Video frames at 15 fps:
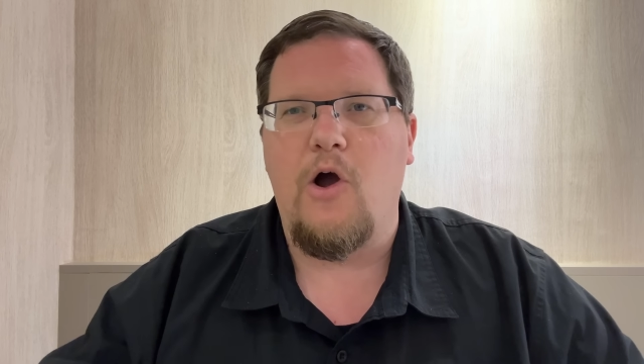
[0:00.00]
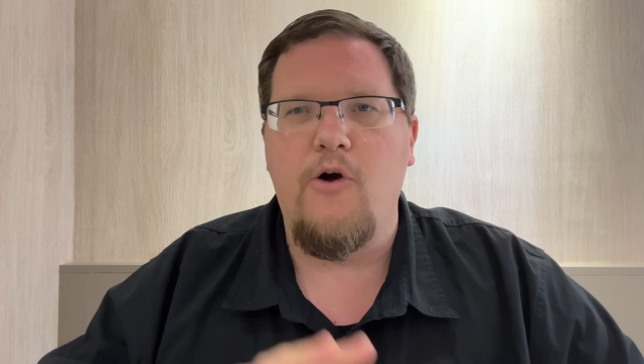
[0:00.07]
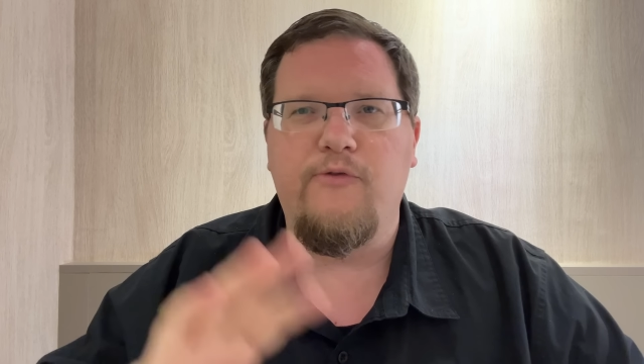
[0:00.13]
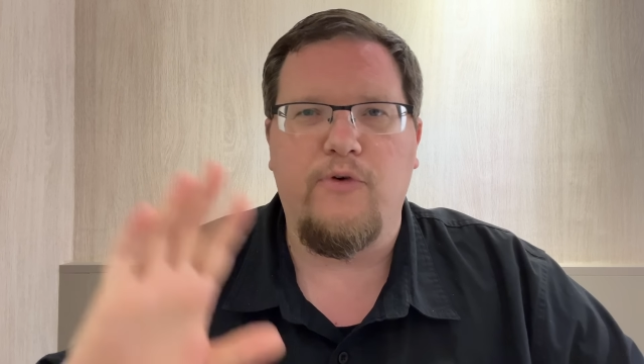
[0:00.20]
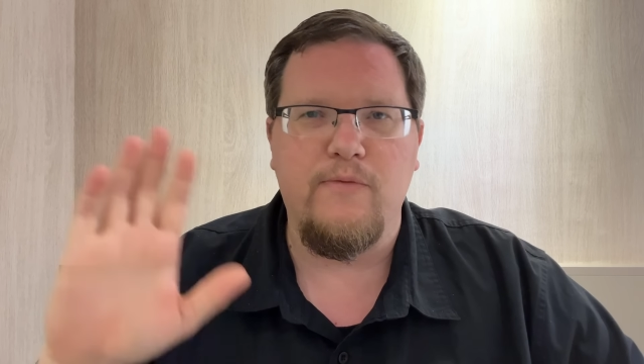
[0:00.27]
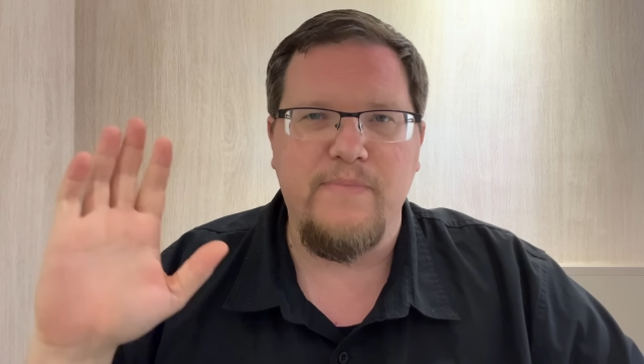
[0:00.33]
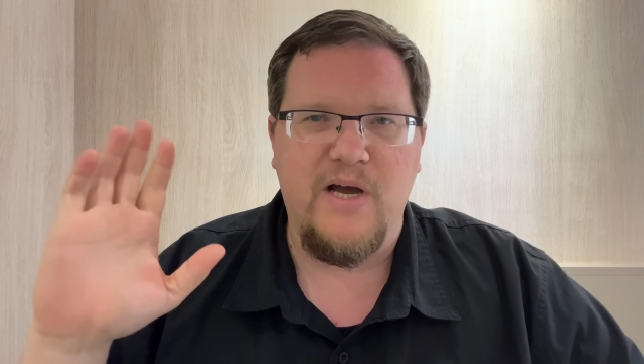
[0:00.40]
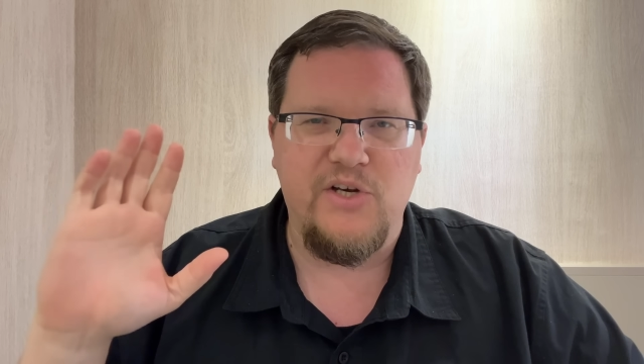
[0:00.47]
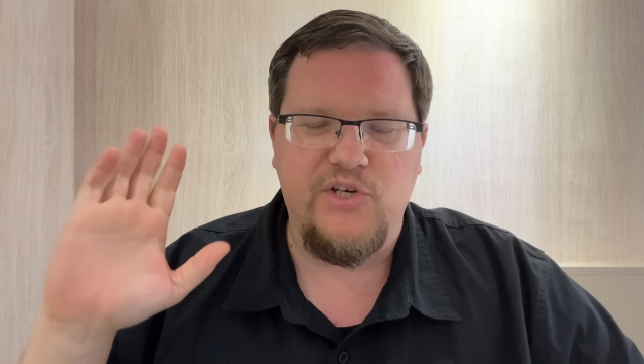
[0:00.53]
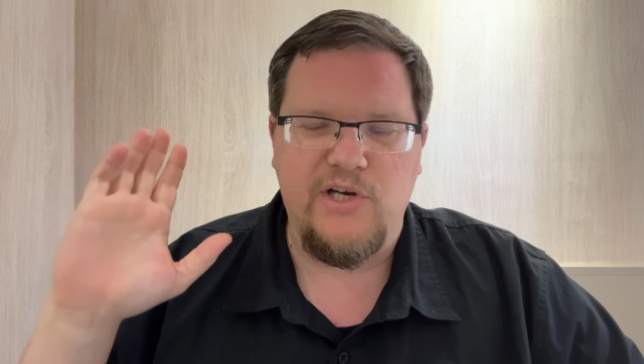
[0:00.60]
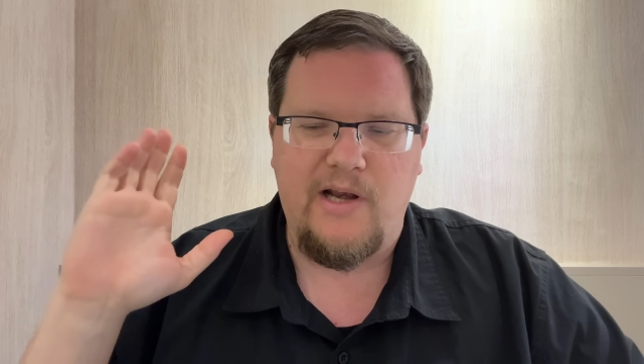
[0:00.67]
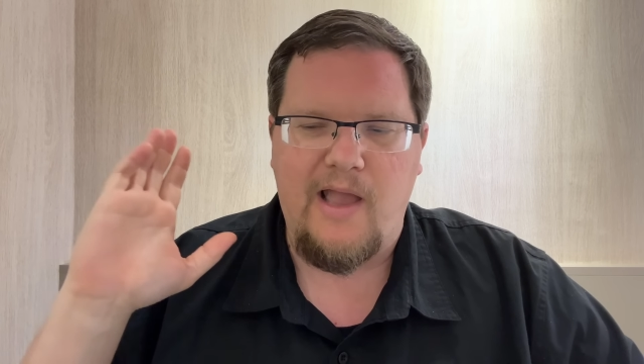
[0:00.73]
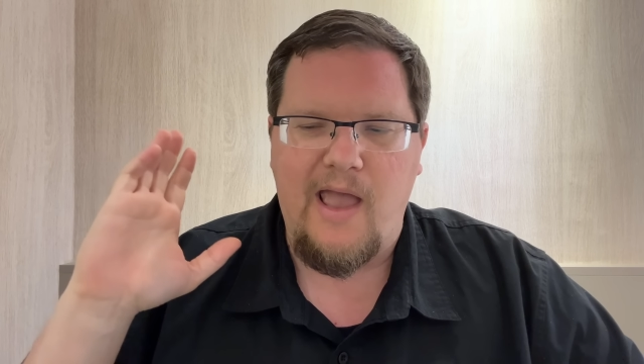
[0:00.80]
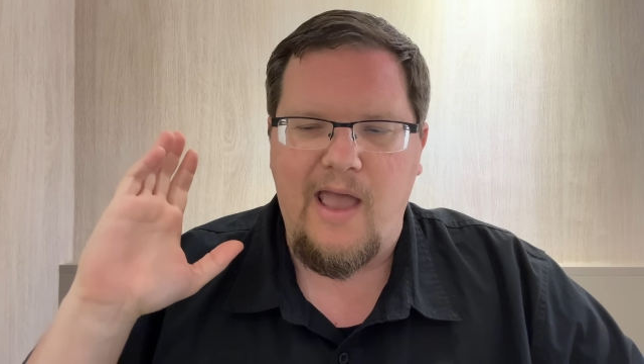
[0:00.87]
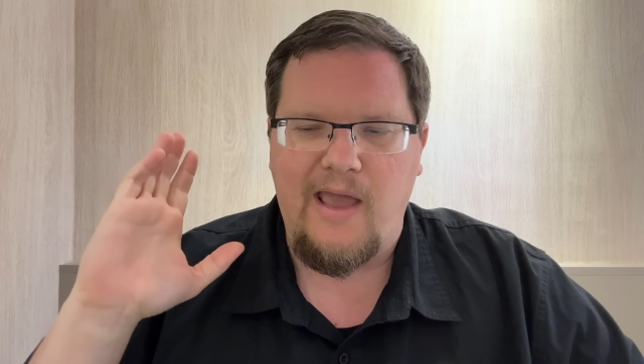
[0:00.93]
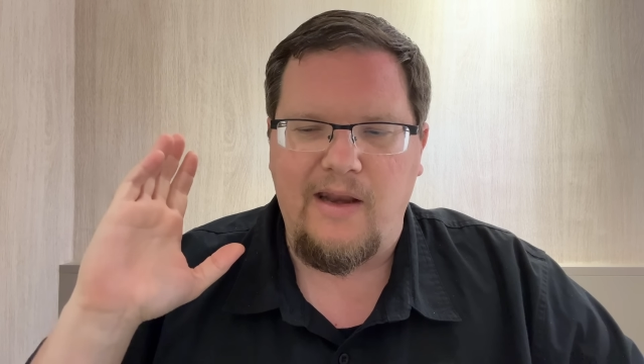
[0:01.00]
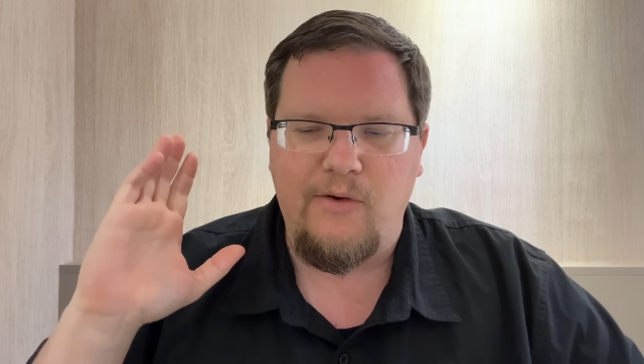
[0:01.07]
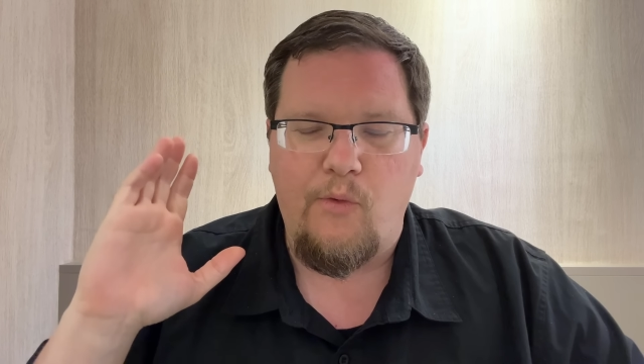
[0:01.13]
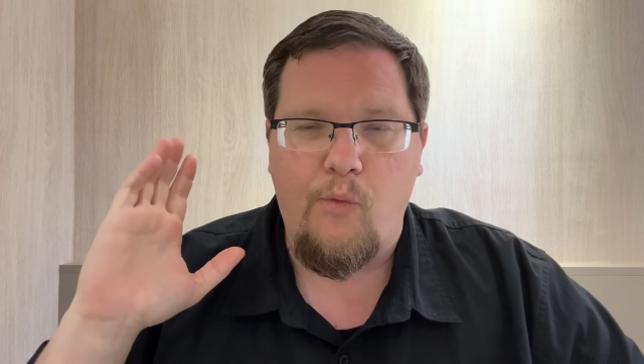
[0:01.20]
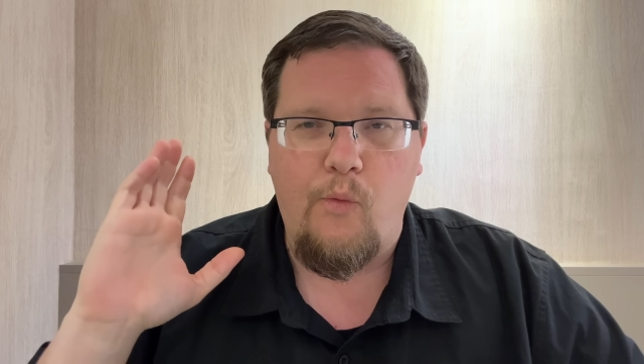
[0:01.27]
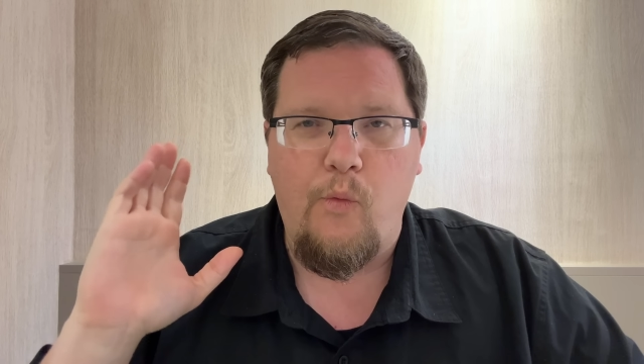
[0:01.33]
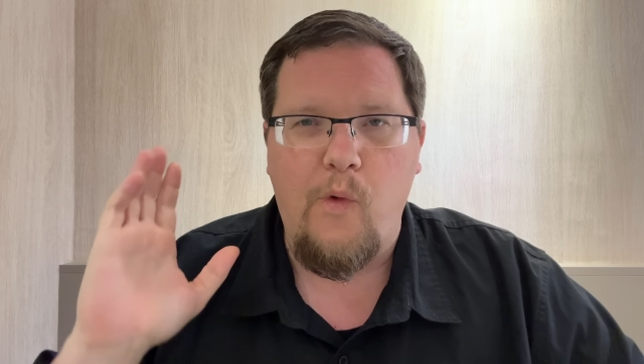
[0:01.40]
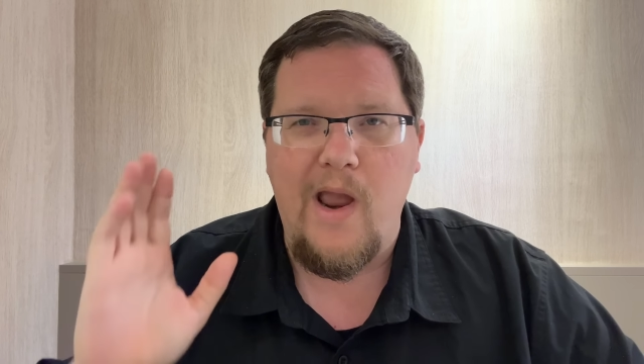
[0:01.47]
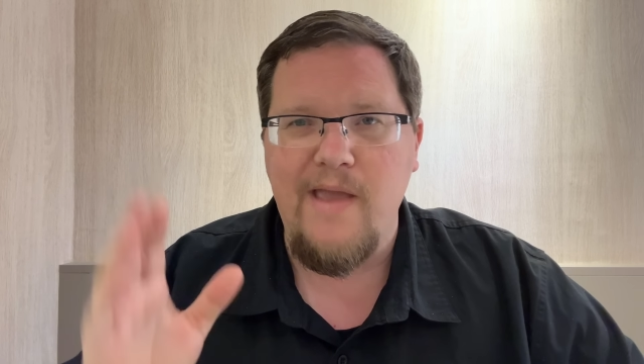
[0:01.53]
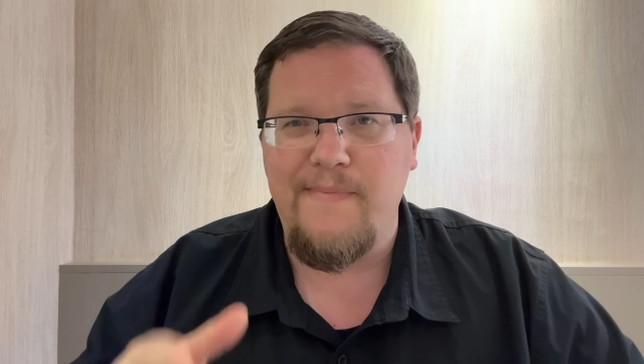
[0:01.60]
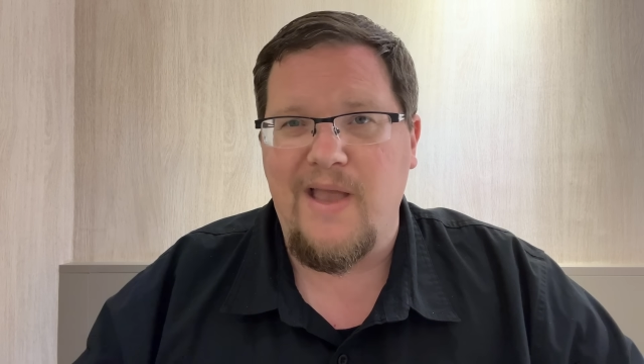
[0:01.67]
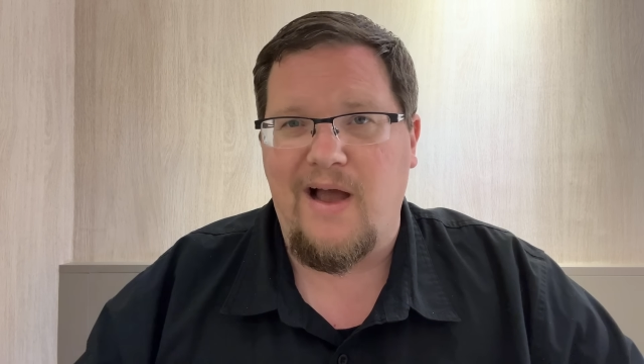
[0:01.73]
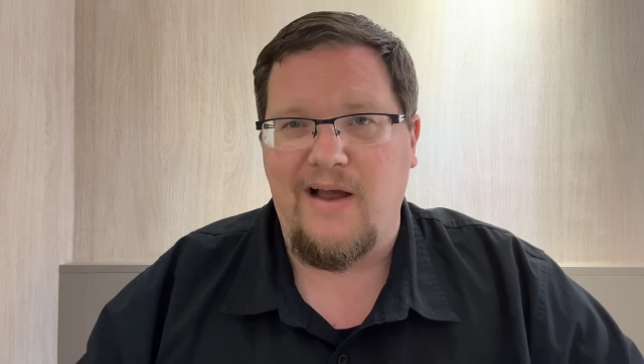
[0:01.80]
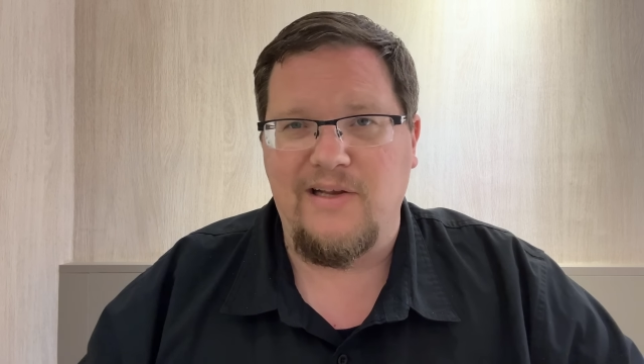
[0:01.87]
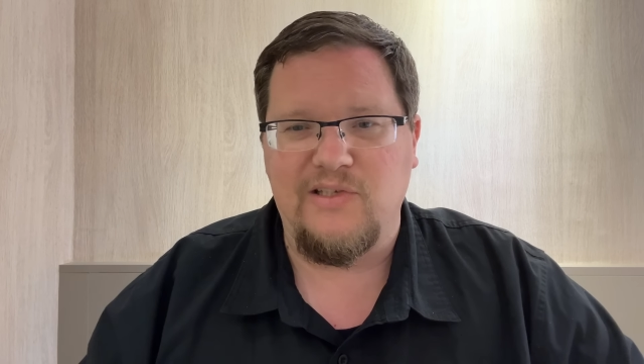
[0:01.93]
over budget and way
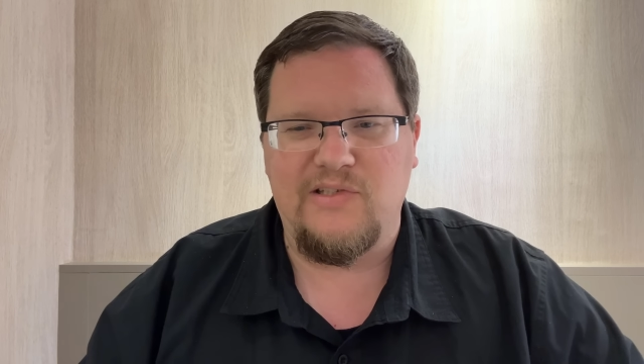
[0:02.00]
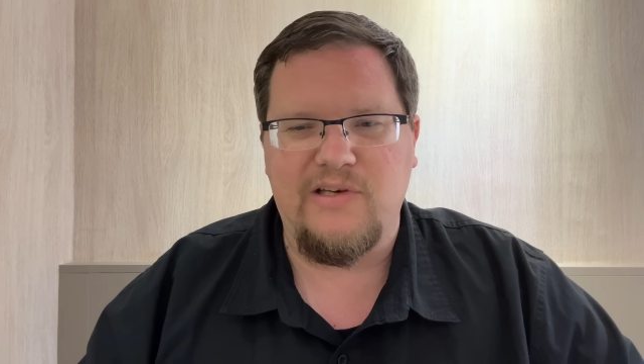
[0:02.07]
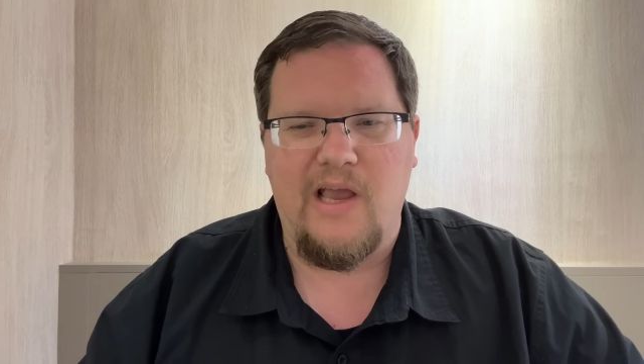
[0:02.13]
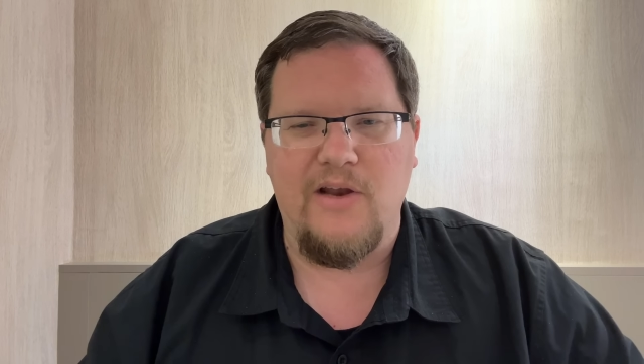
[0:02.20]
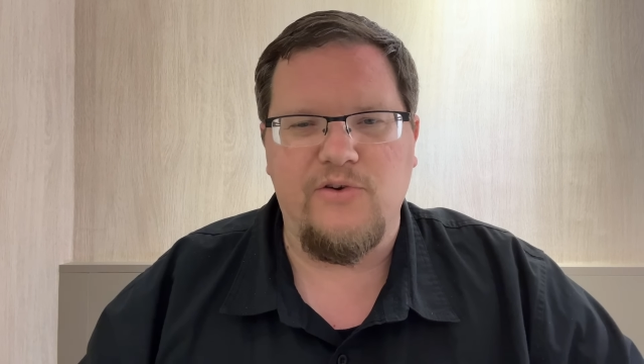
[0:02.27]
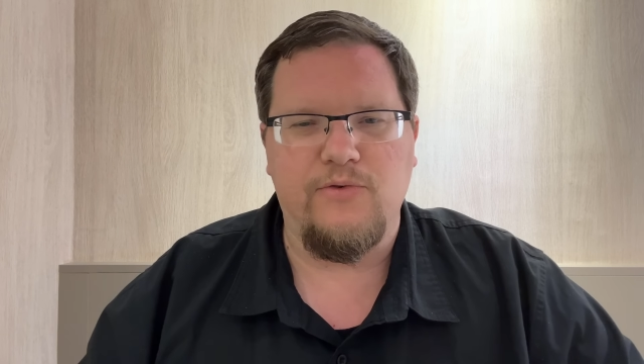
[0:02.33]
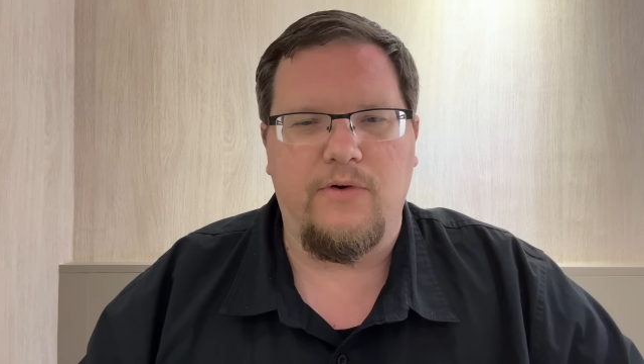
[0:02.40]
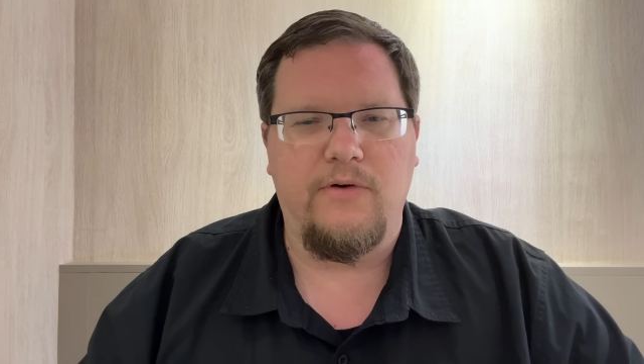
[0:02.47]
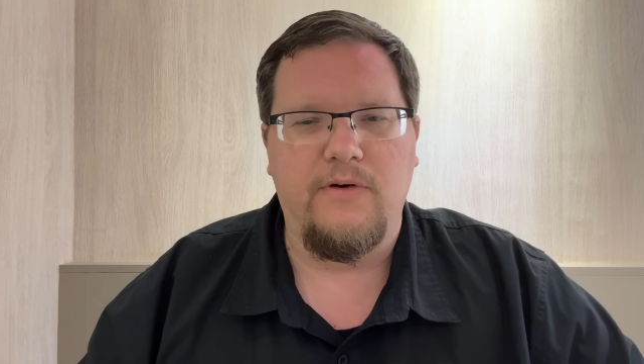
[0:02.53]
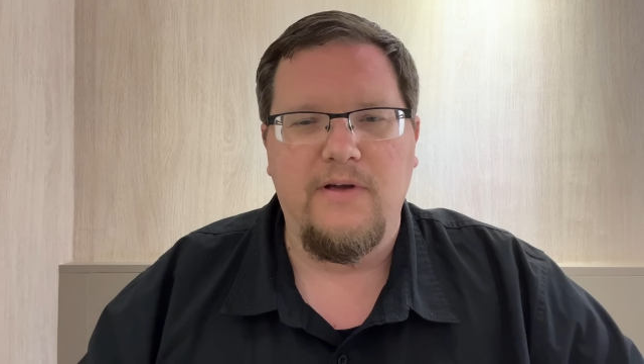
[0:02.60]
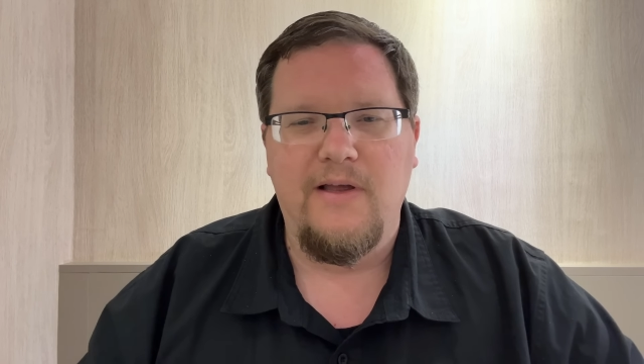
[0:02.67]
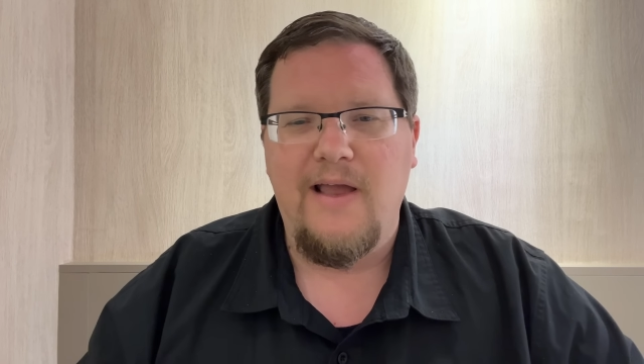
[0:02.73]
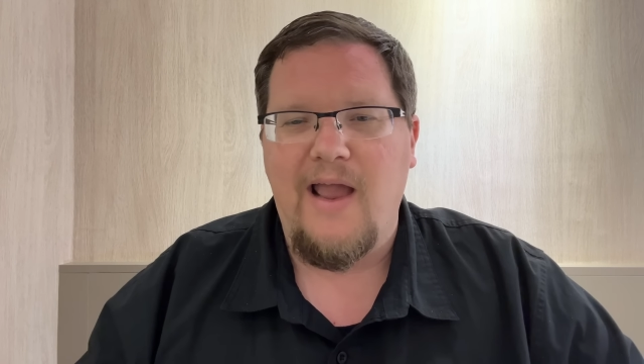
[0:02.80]
behind schedule.